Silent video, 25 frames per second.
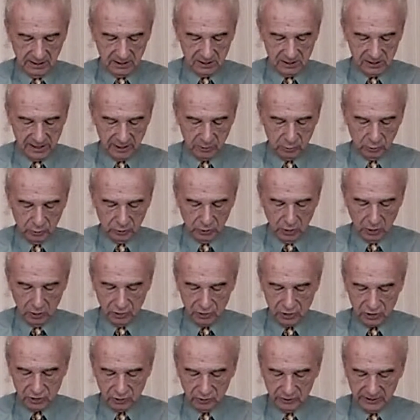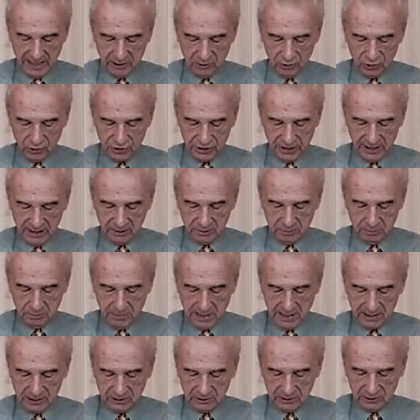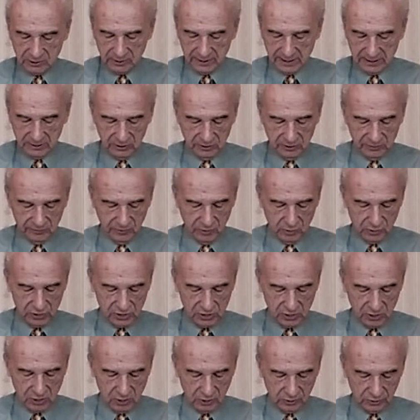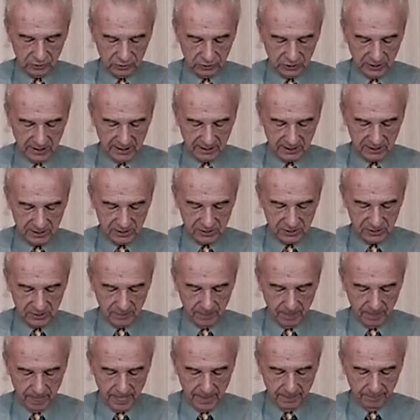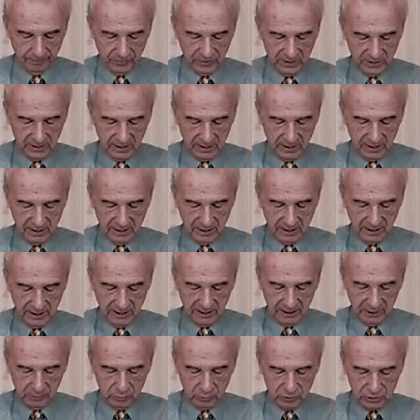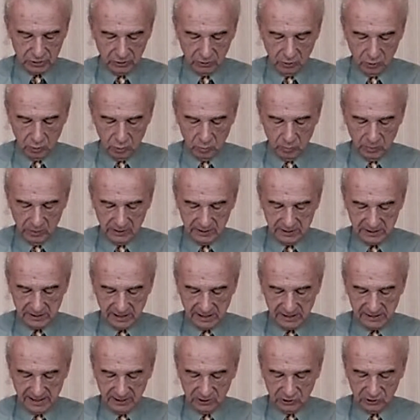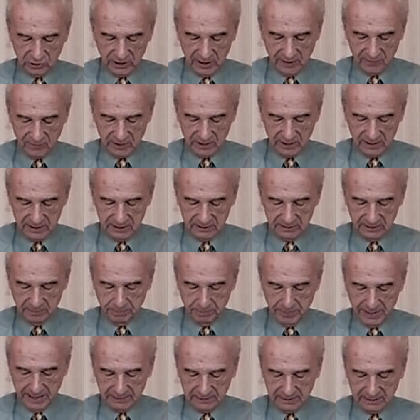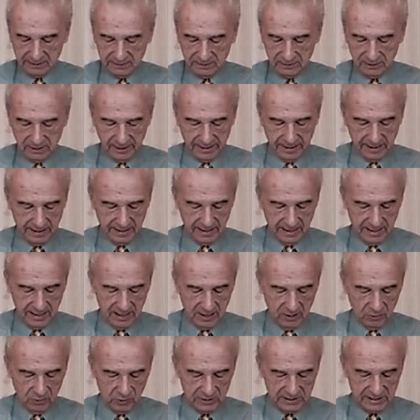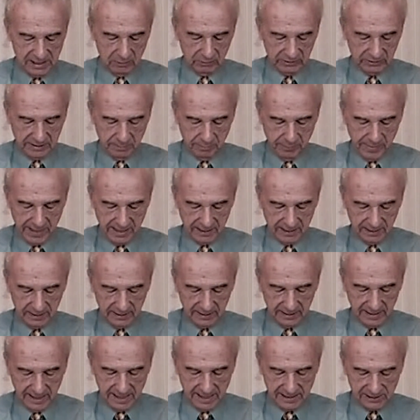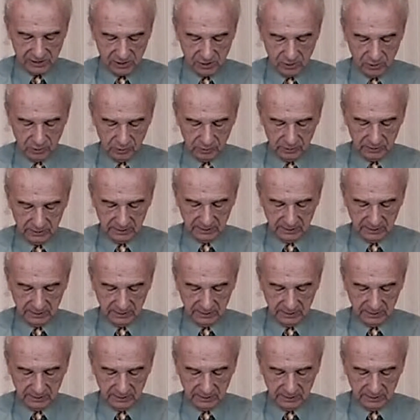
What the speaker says: They could also negotiate marital and divorce contracts. It was normal that they travel independently without a male escort.